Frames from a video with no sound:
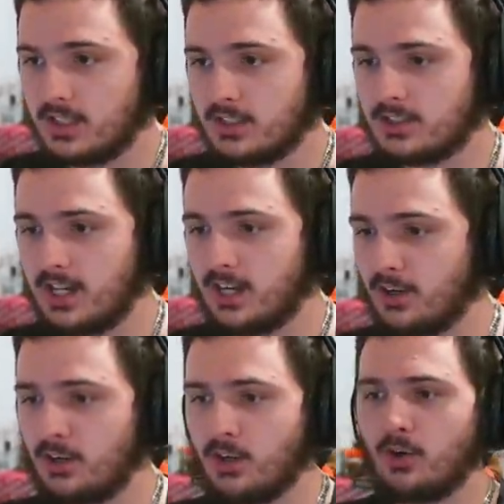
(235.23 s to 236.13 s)

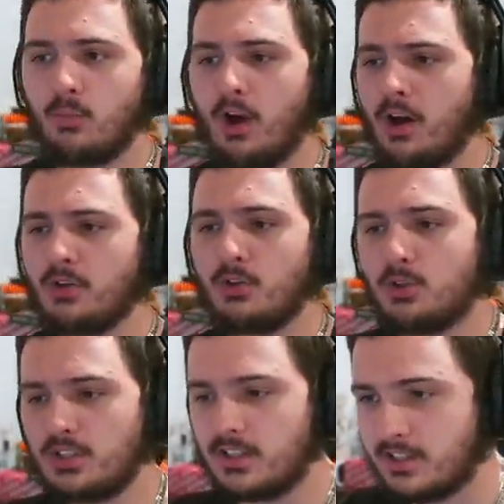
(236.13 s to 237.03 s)
saying, why aren't you
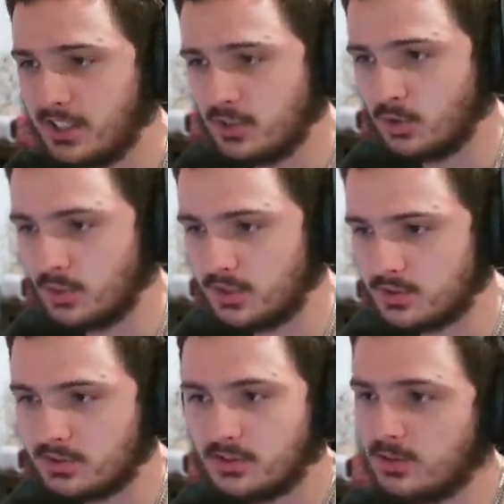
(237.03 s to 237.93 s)
using the dig
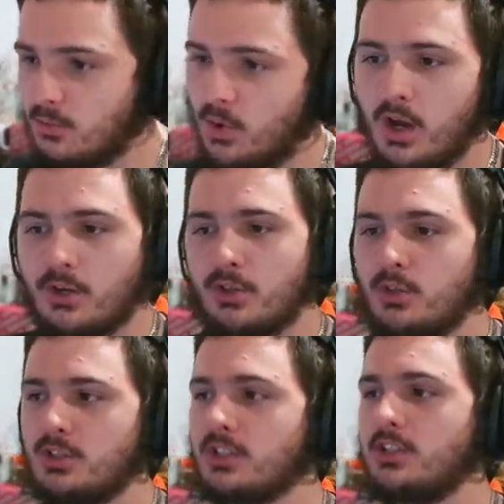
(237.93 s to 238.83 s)
toys? Why aren't you using the